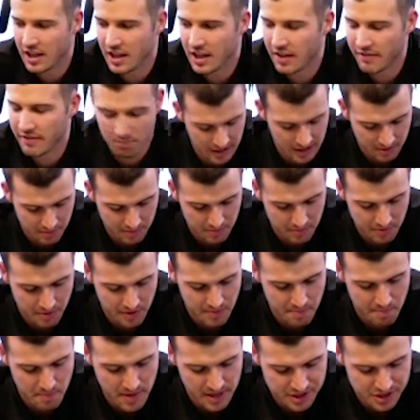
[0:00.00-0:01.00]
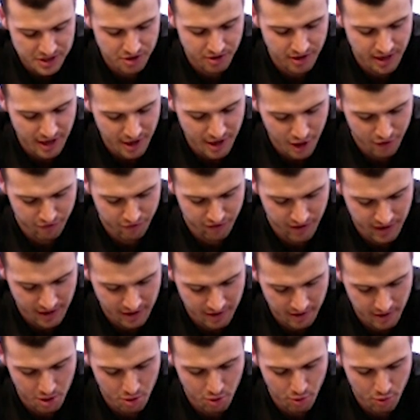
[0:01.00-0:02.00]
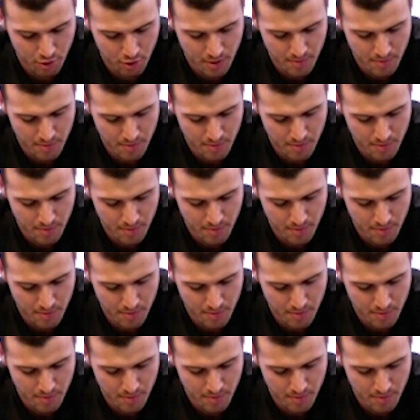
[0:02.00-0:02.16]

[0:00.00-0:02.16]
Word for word: it, buddy. Mister Eric Fierro,